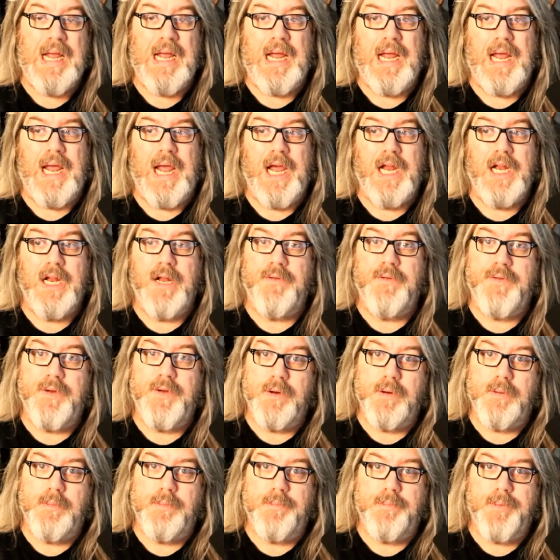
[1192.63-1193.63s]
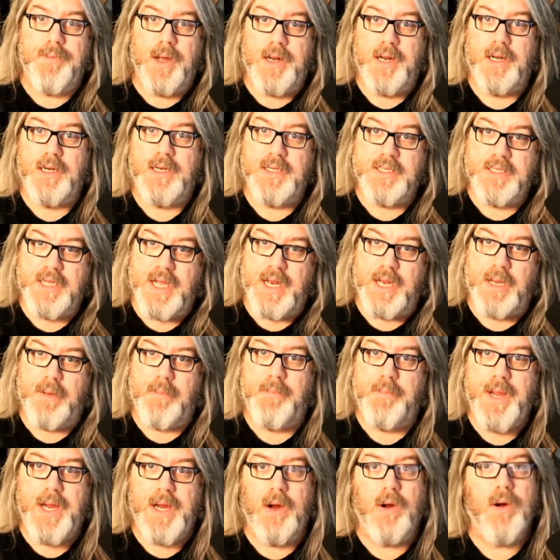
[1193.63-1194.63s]
And if your product is getting
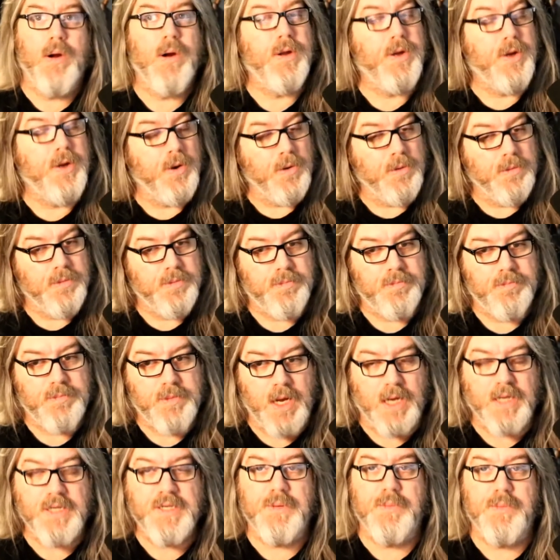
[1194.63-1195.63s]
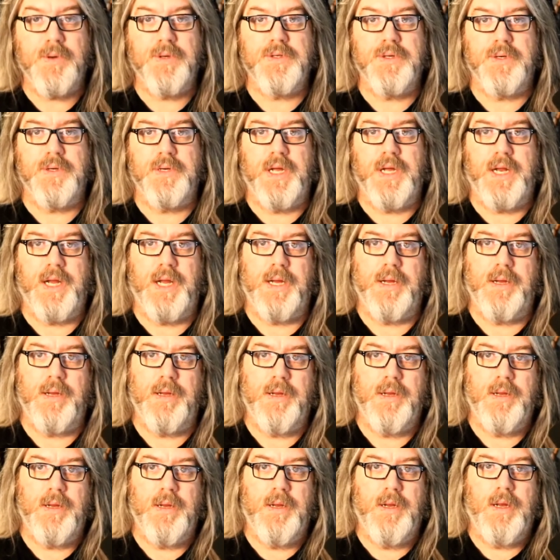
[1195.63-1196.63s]
bigger, your customers are getting,
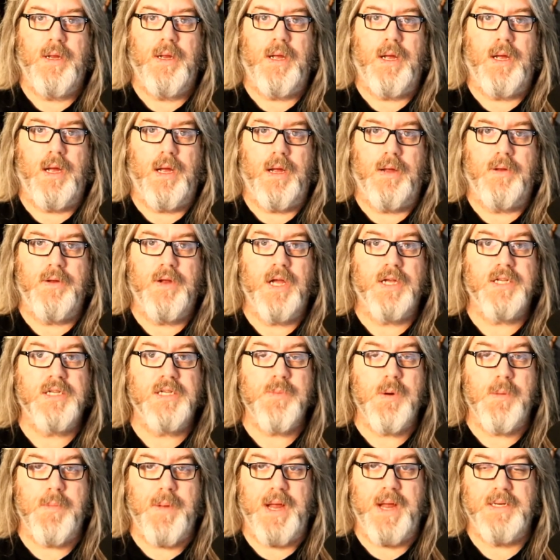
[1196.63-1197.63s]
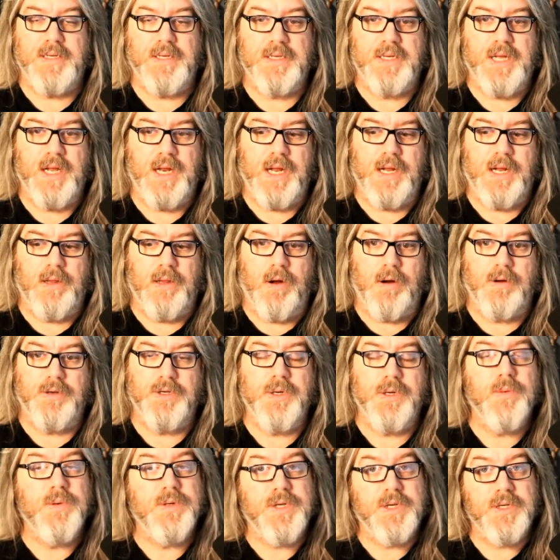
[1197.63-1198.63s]
uh, customer base is getting
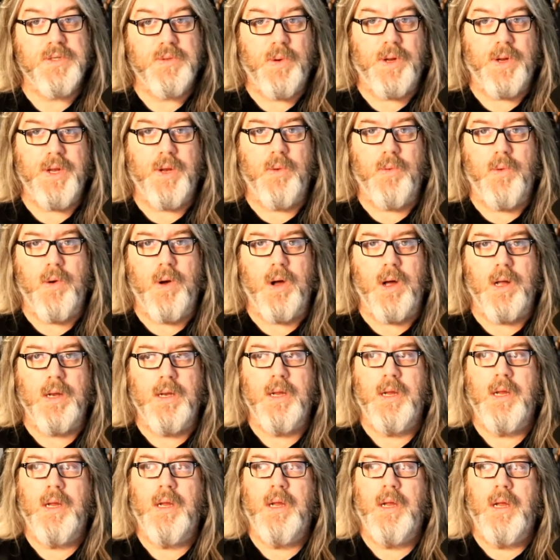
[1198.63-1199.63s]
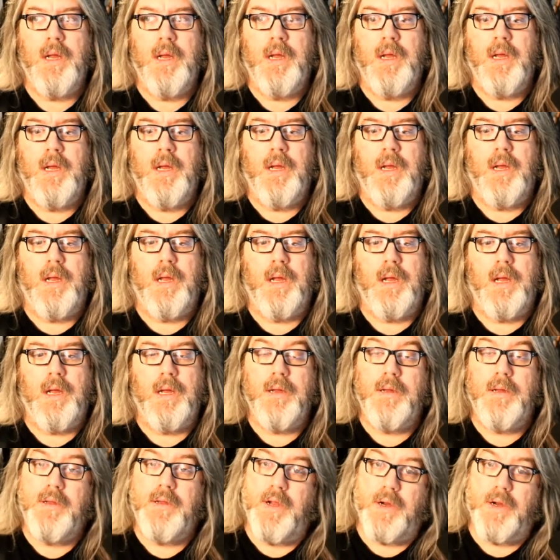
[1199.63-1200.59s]
larger, which is what you want, you're